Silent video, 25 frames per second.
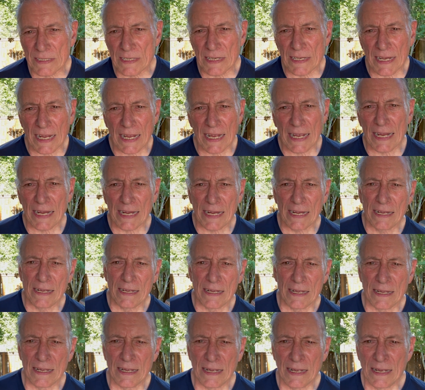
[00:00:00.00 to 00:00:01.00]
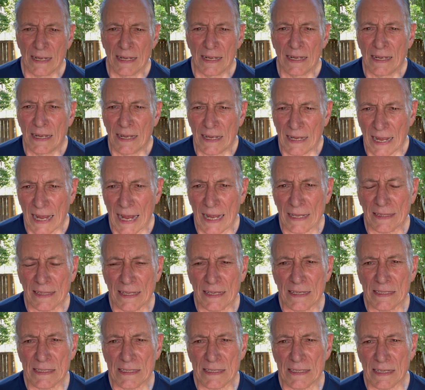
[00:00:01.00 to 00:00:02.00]
today at
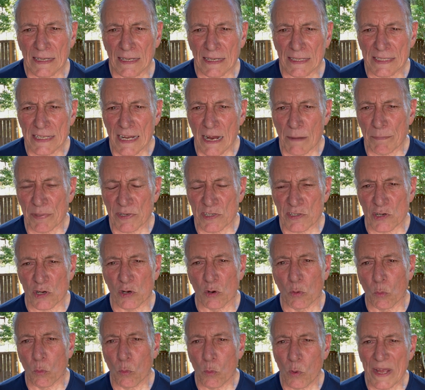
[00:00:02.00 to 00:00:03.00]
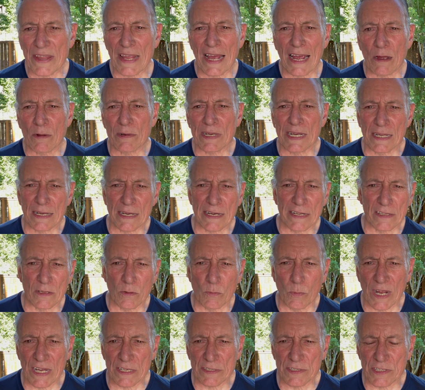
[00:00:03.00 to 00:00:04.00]
this temperature without getting the
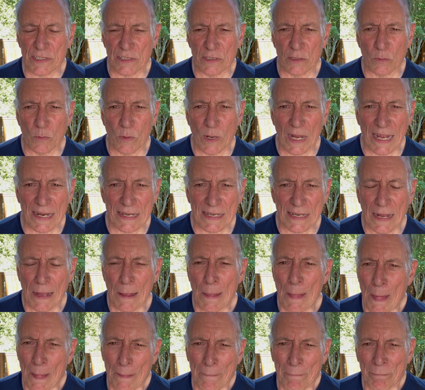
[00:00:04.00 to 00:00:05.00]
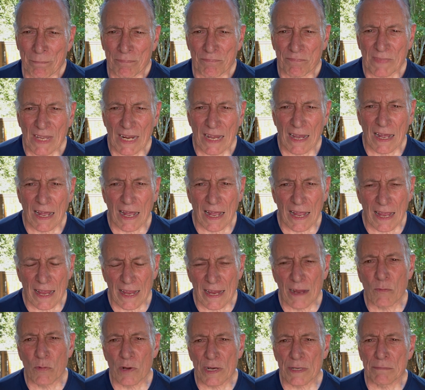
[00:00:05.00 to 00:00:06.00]
wetsuit wet,
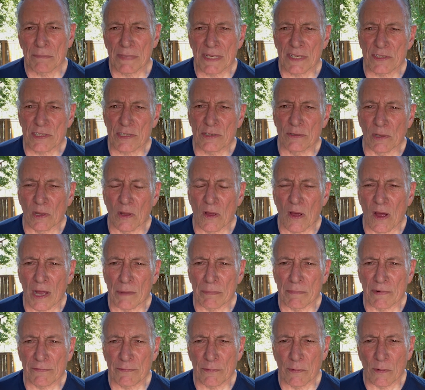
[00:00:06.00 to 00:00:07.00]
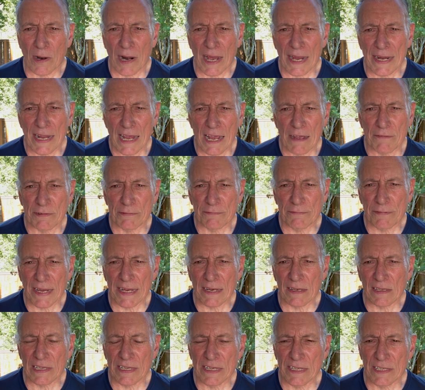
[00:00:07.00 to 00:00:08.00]
it wouldn't be too long before I'd have a
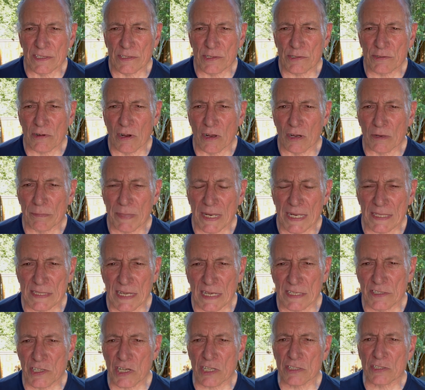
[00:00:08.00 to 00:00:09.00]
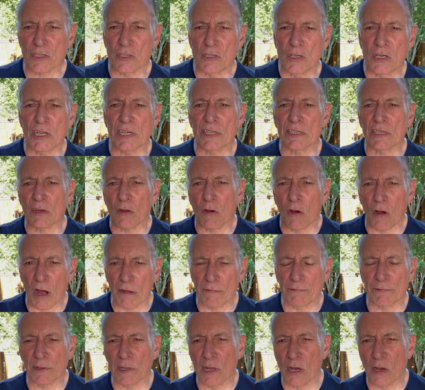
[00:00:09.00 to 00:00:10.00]
fatal heat stroke, because I just couldn't
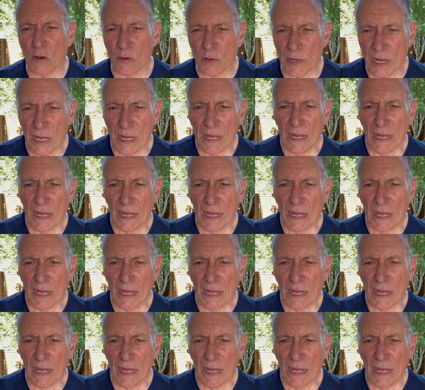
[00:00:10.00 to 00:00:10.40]
offload